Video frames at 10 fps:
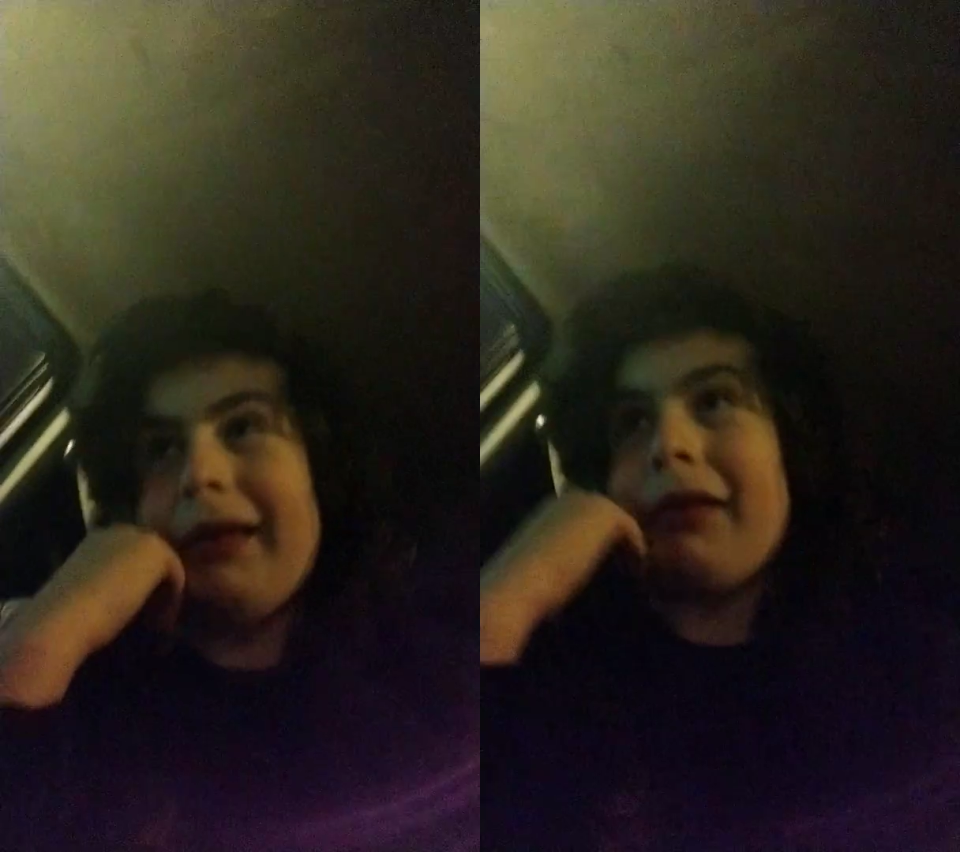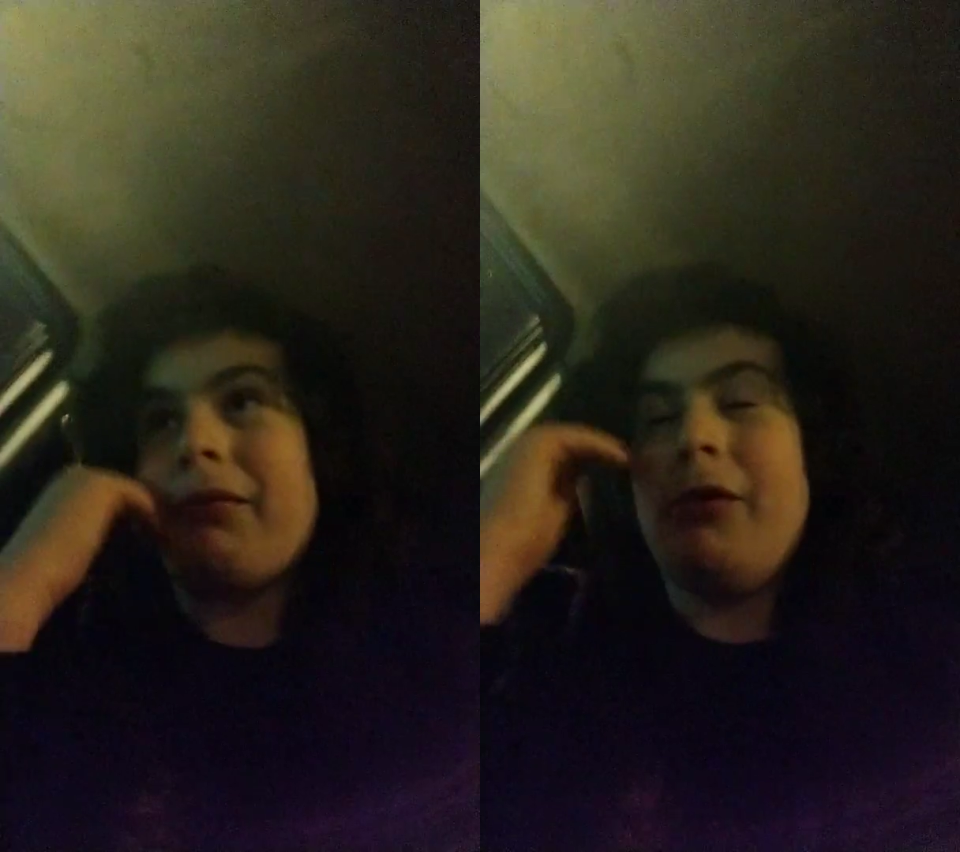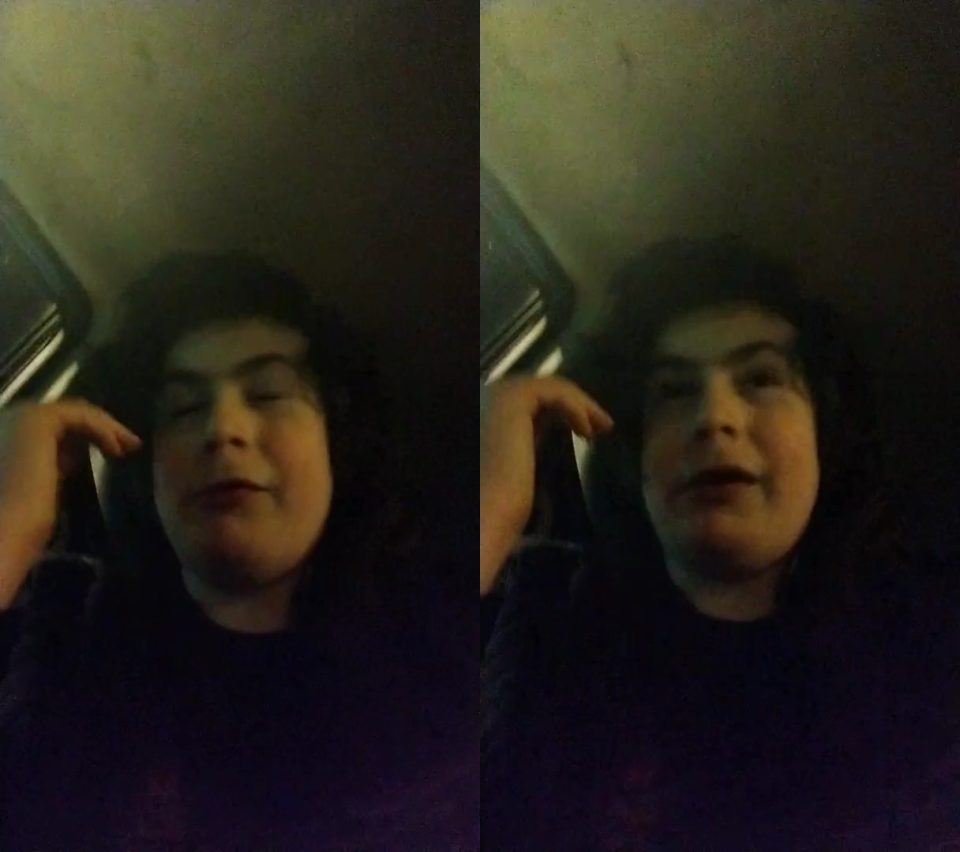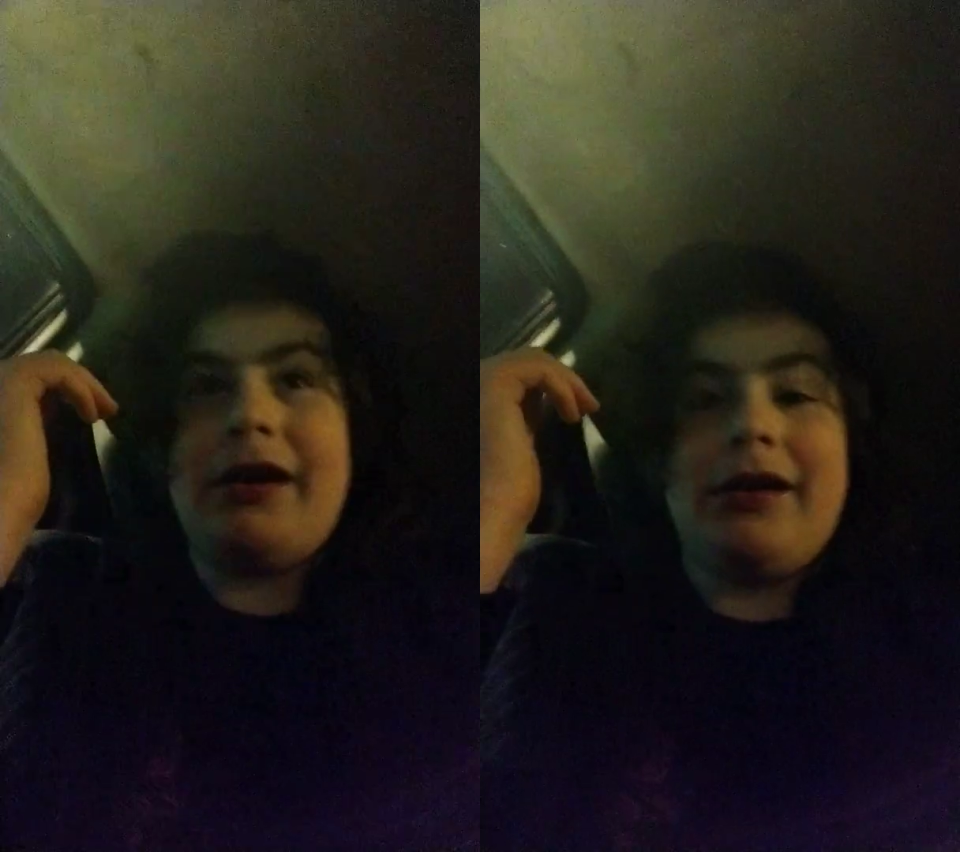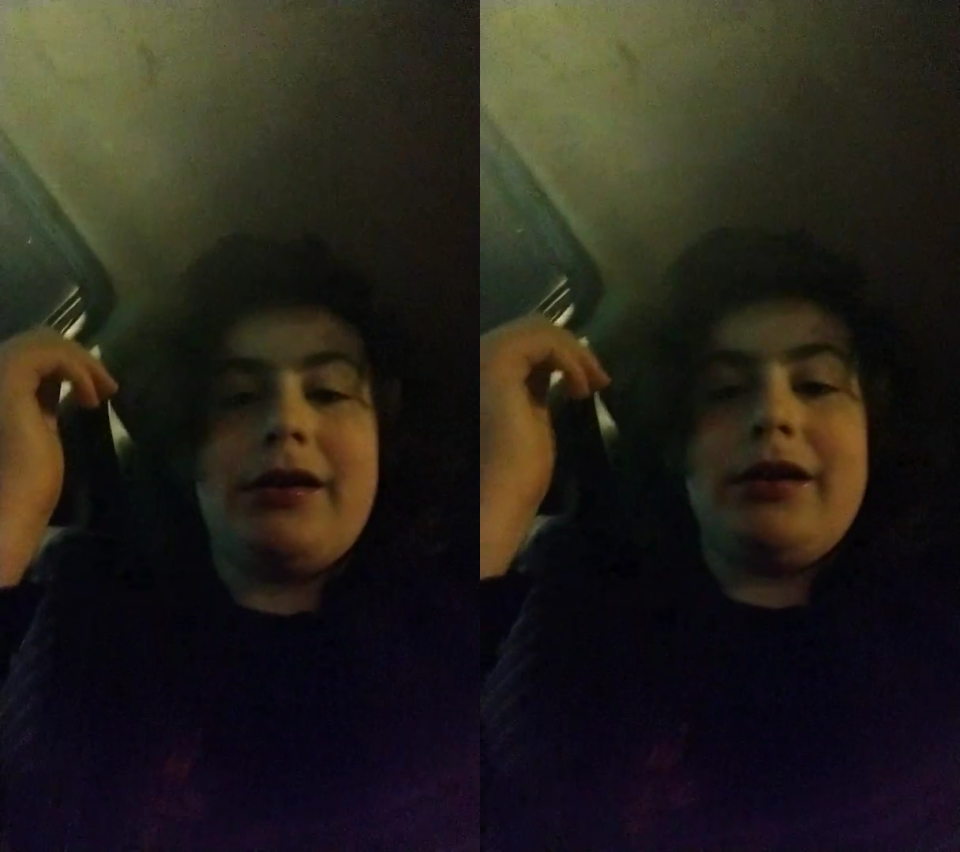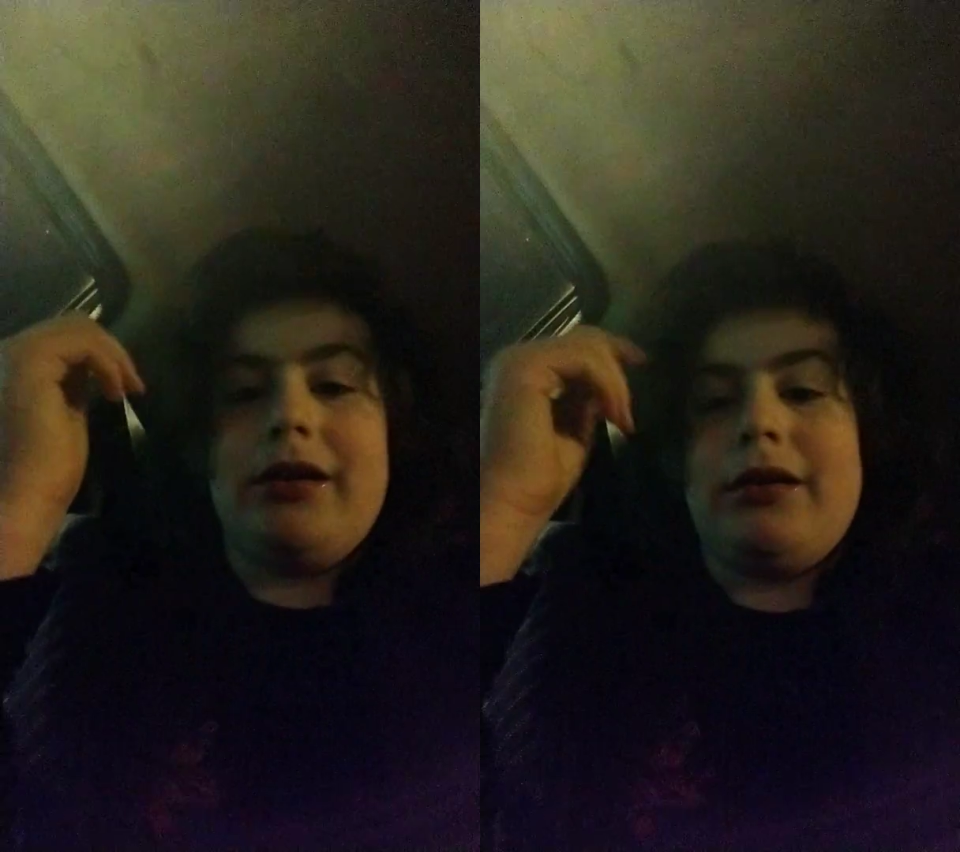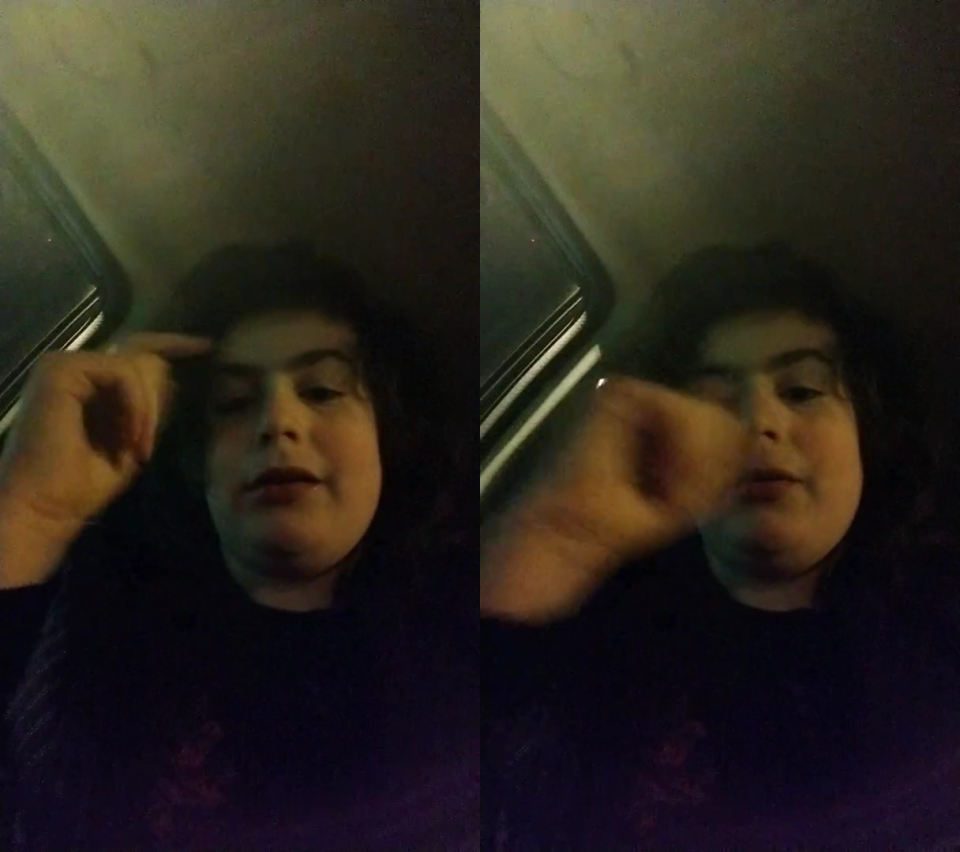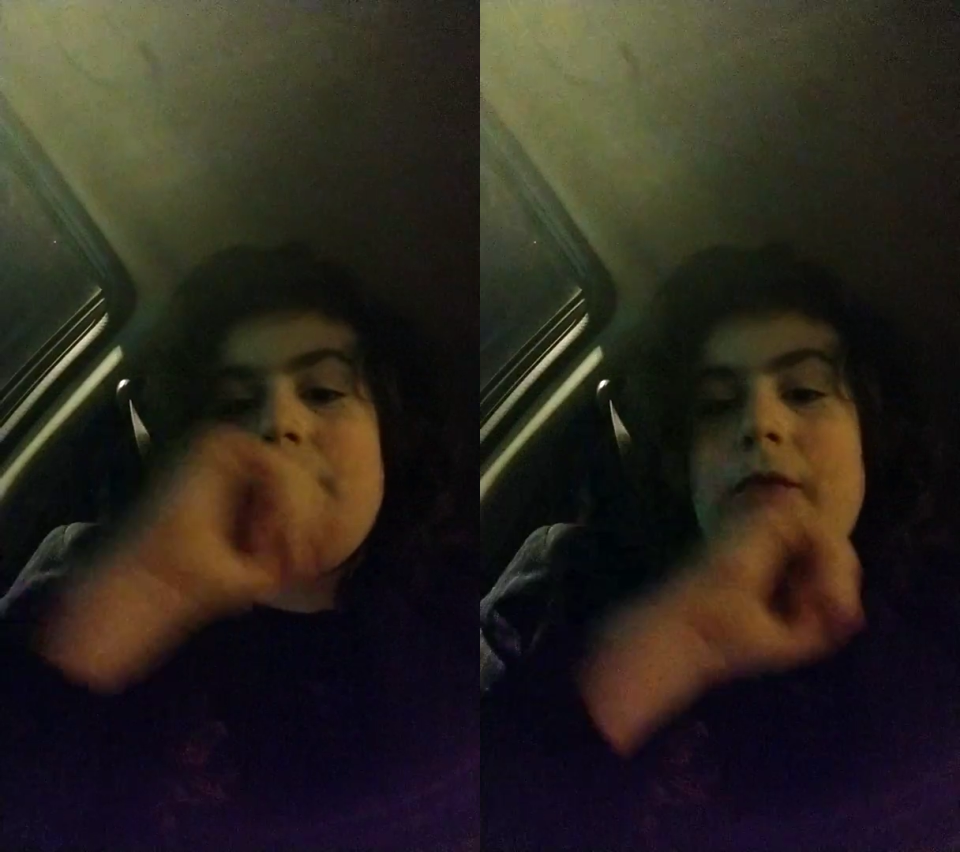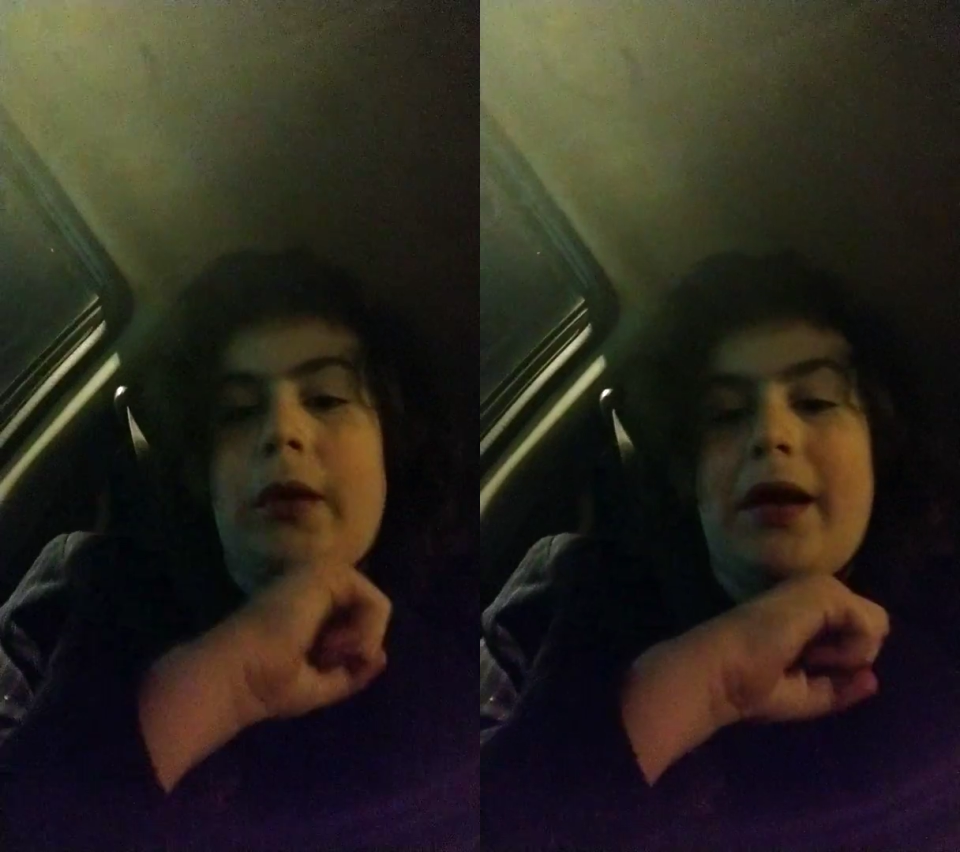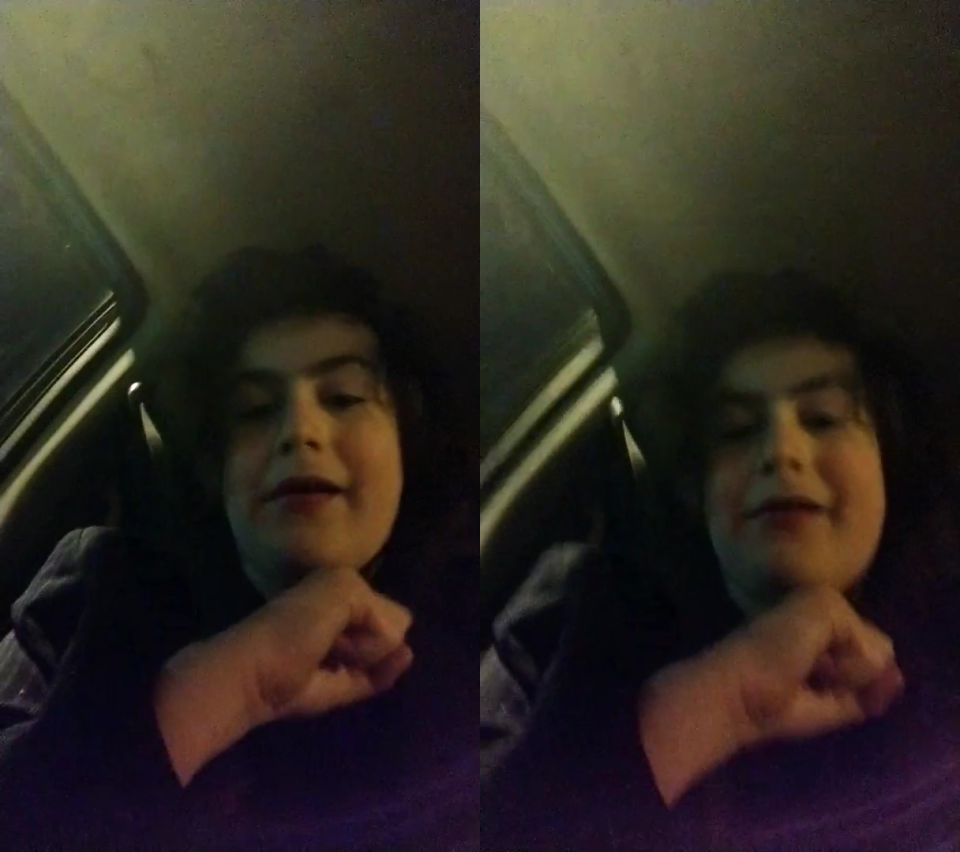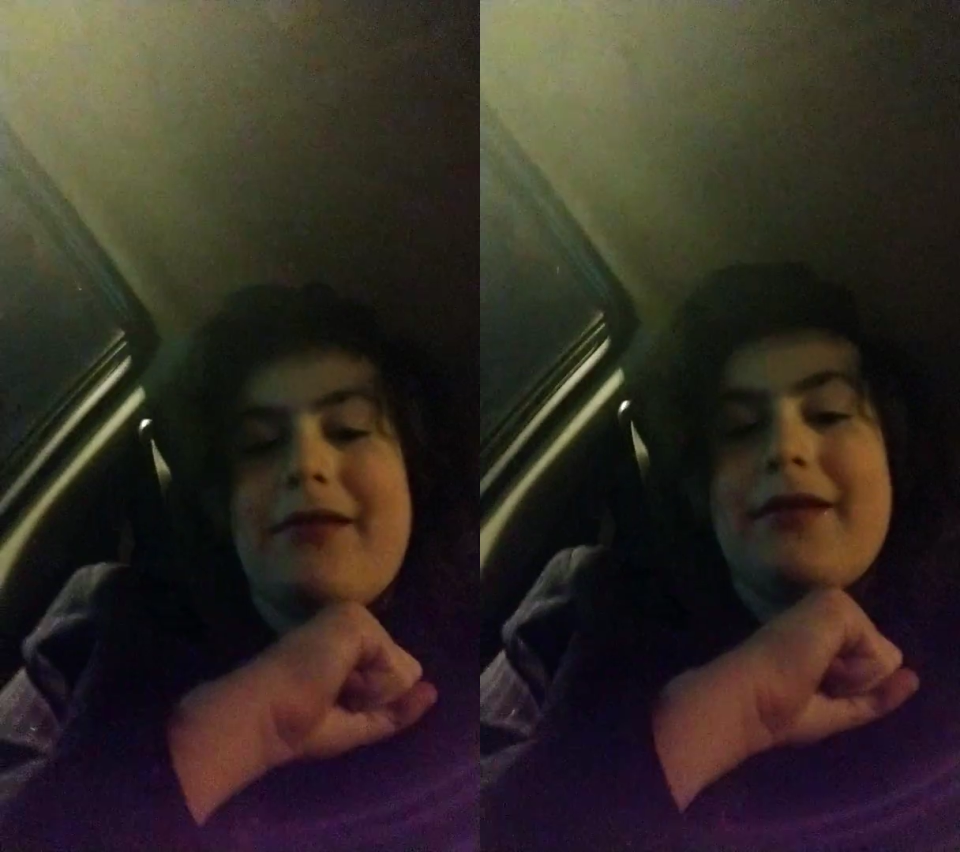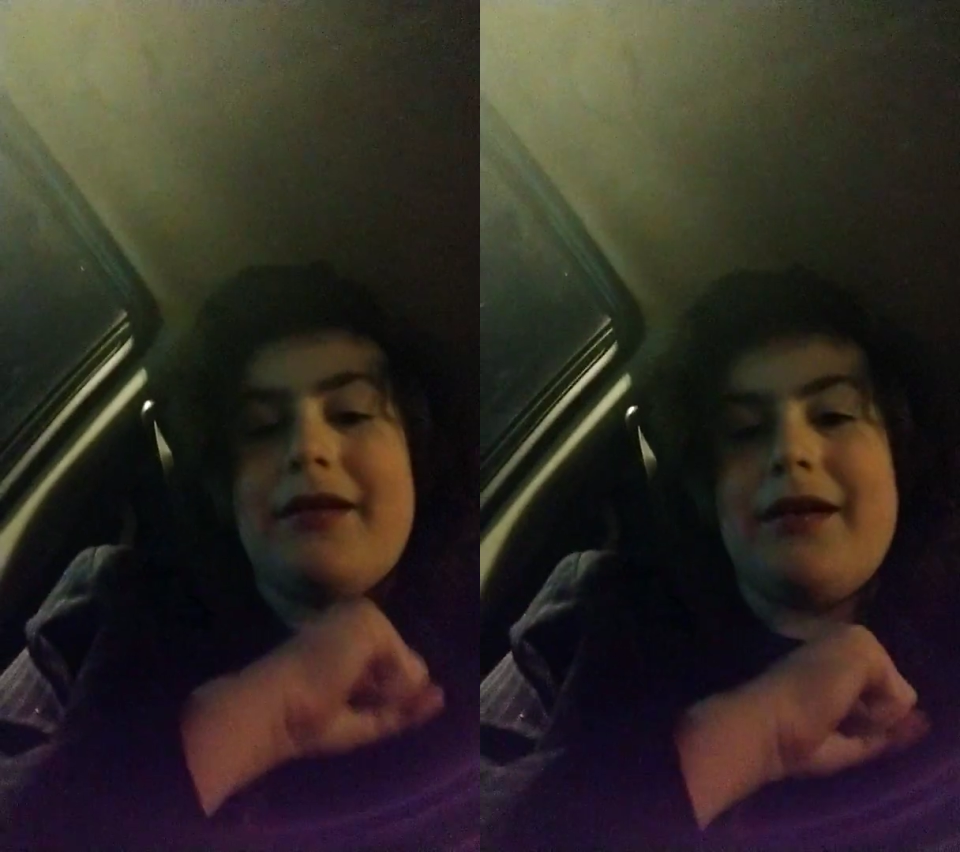in this movie was